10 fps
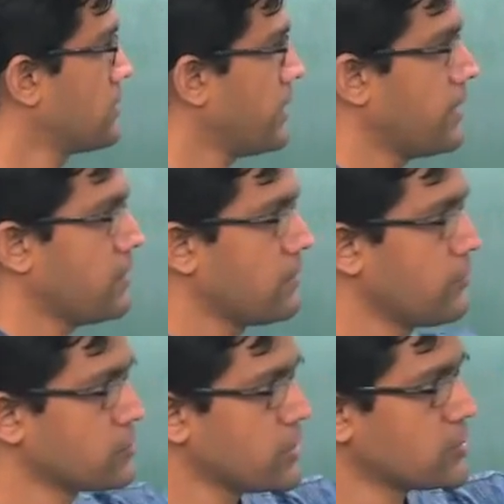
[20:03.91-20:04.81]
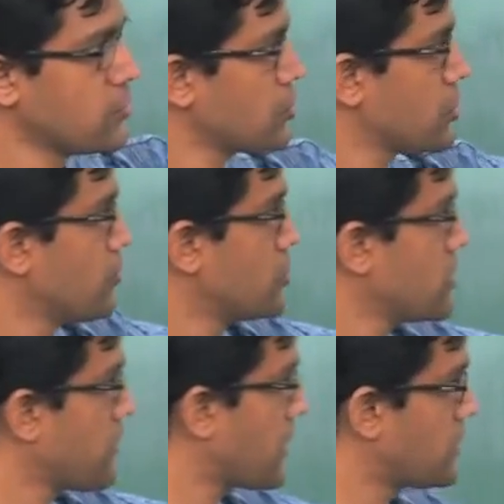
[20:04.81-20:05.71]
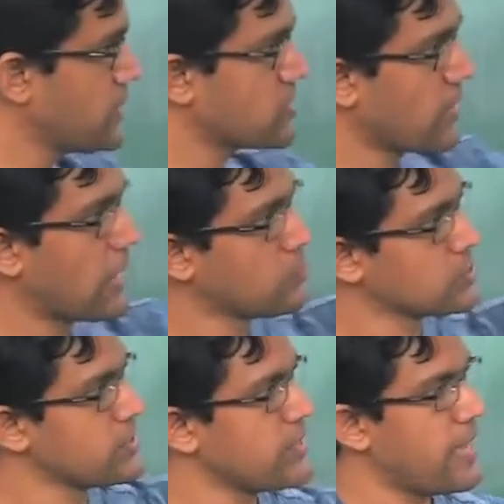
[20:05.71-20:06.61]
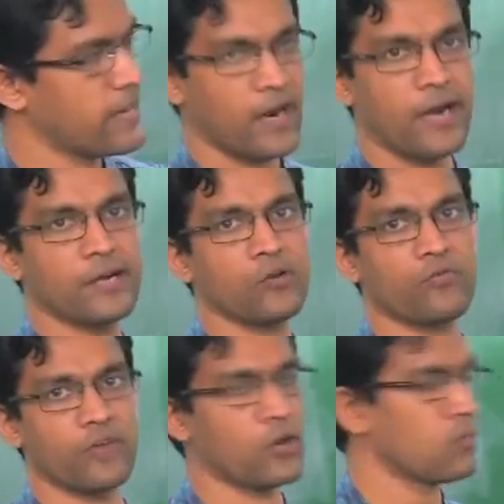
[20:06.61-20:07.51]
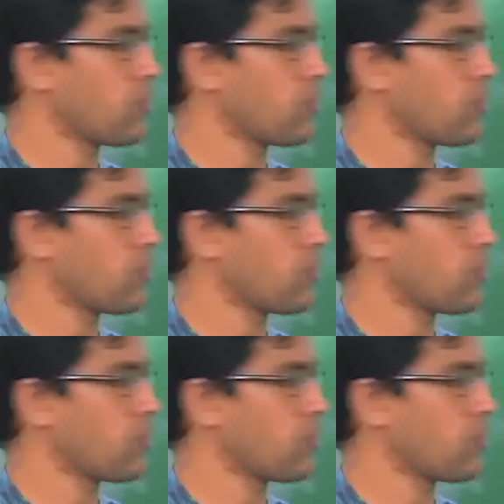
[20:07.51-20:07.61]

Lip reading: then you just plug these values in there and you figure out